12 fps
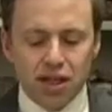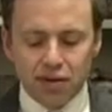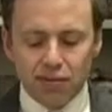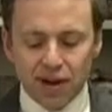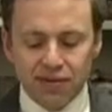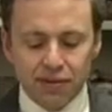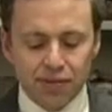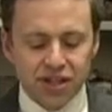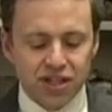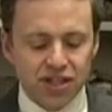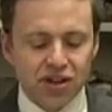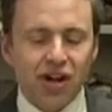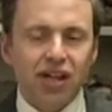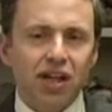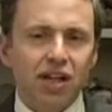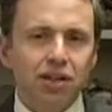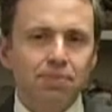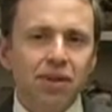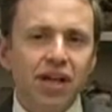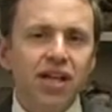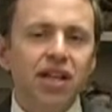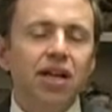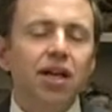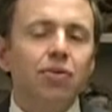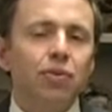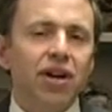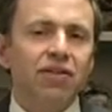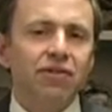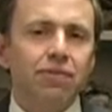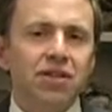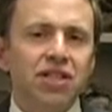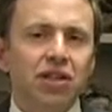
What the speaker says: One of them is a dark colored plate, one of them is a